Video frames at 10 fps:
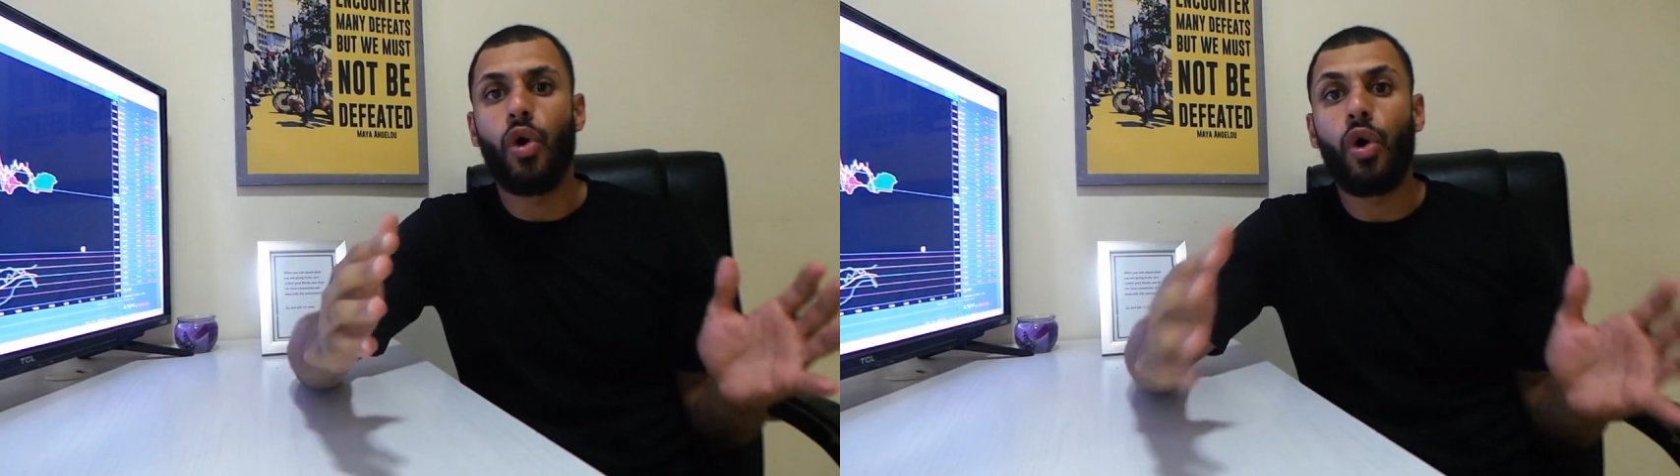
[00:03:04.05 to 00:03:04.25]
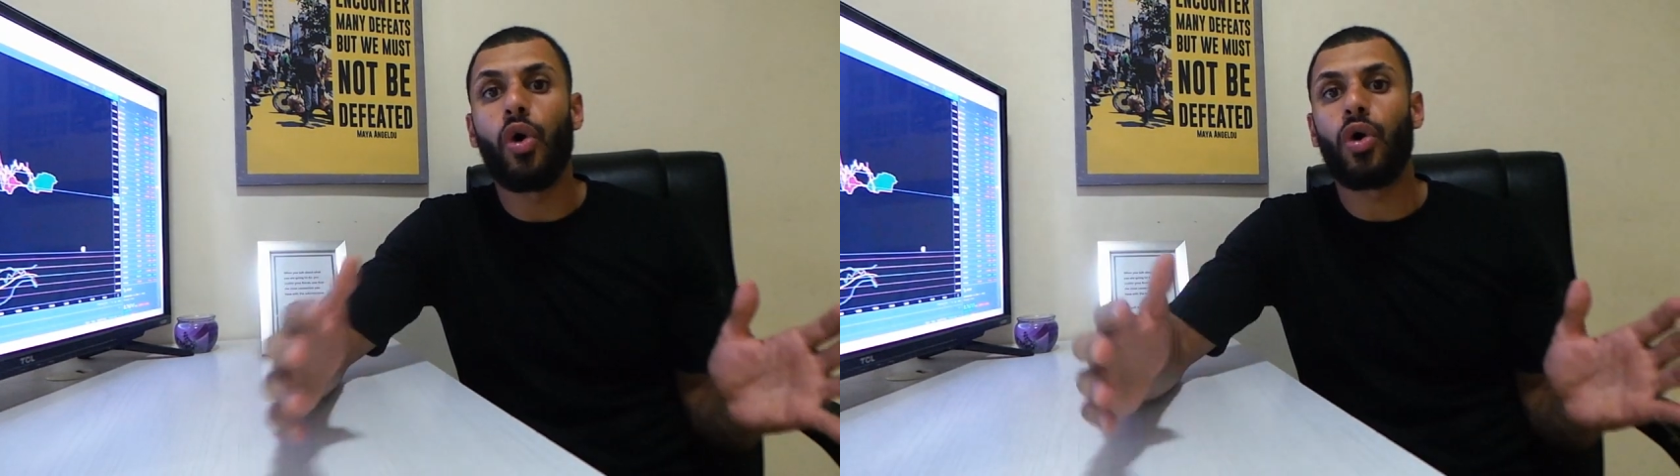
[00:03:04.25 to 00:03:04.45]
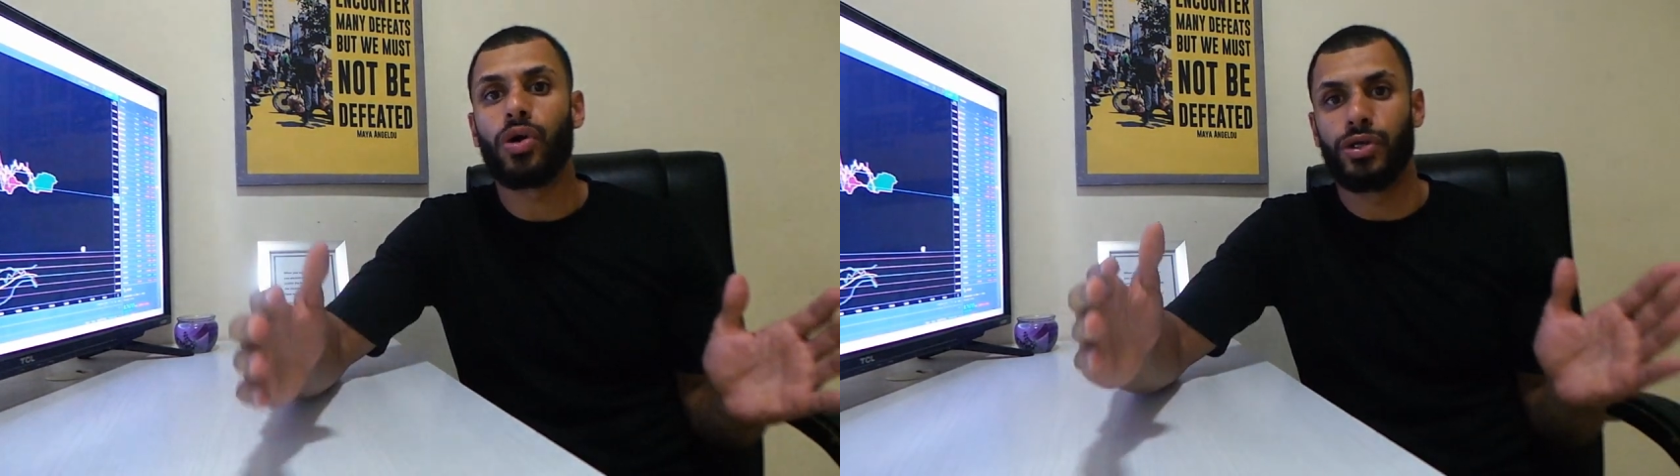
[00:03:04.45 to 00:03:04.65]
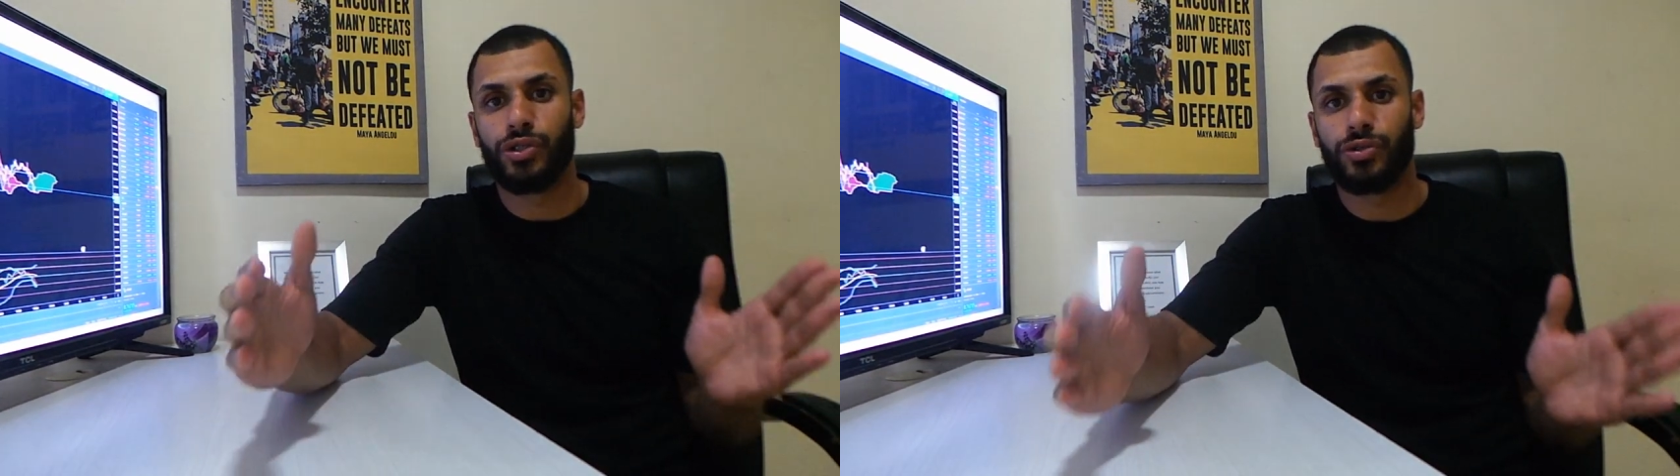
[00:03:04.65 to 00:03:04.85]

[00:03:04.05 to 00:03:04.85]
all your